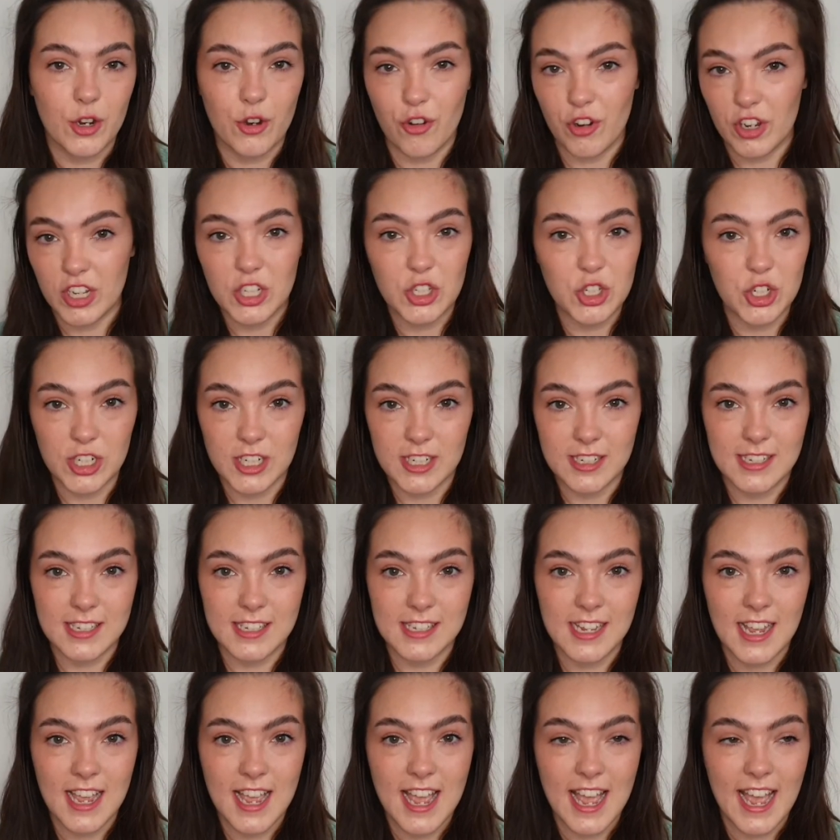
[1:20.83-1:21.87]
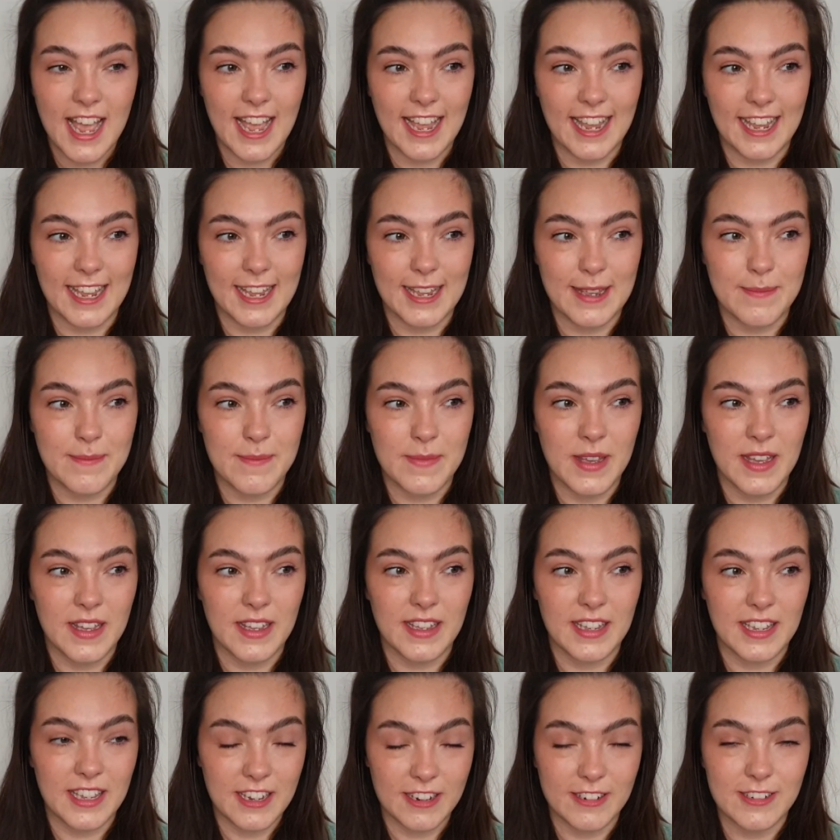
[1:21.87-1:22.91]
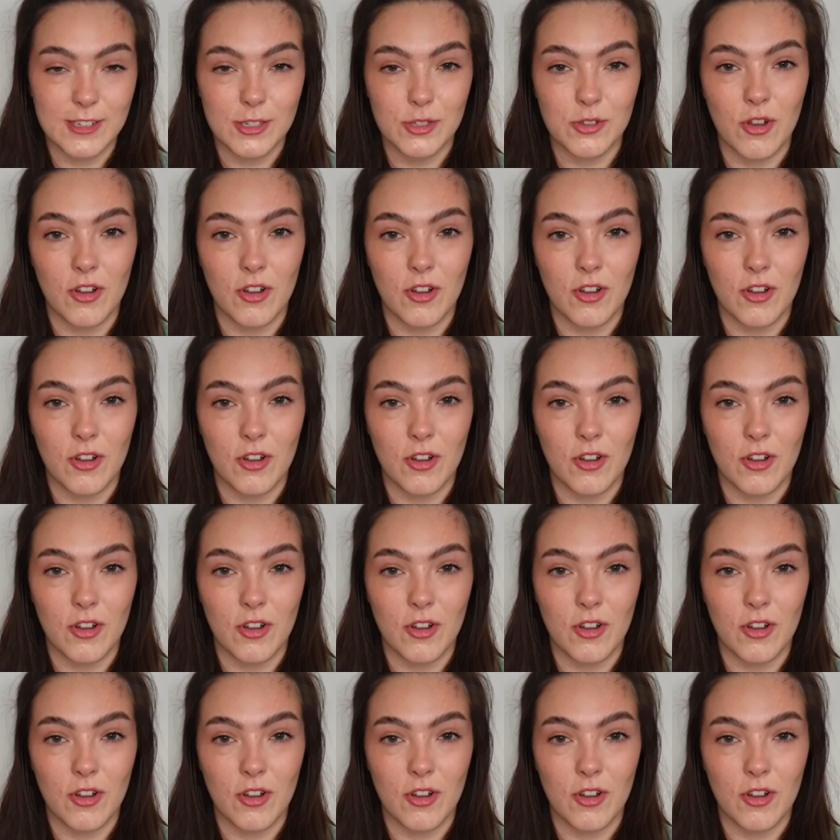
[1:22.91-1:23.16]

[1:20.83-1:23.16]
creatures um, here in